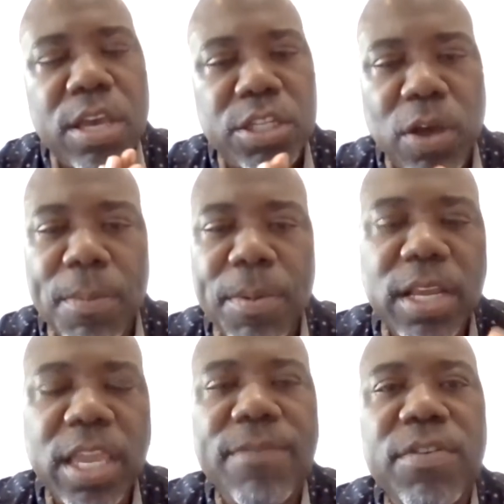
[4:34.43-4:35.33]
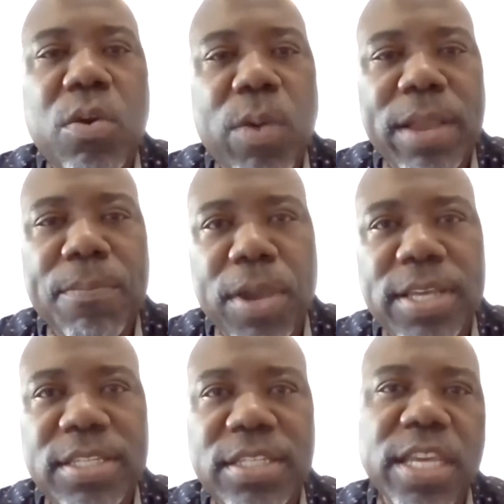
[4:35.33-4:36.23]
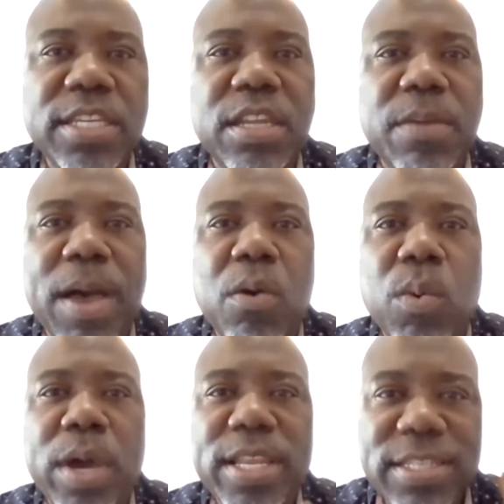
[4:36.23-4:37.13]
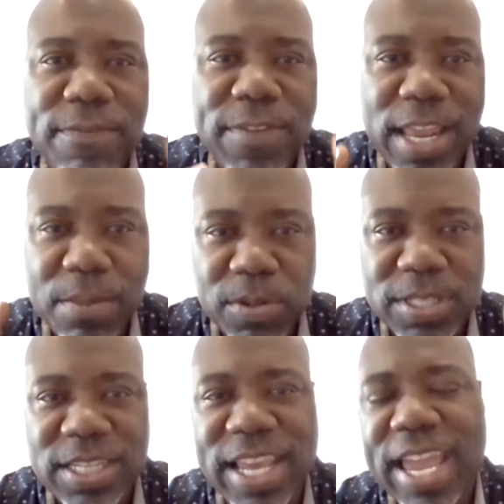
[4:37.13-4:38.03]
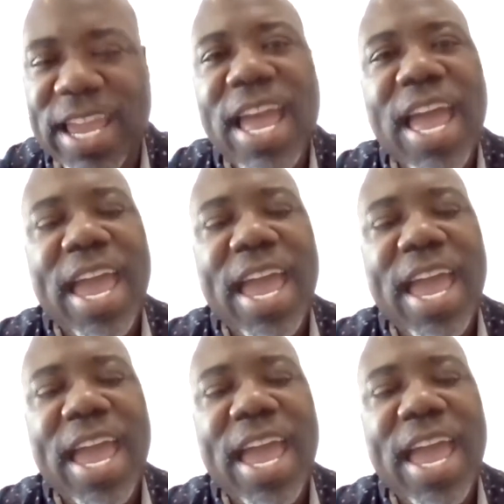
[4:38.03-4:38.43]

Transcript: So I'm going to give you a quick presentation about what is available today,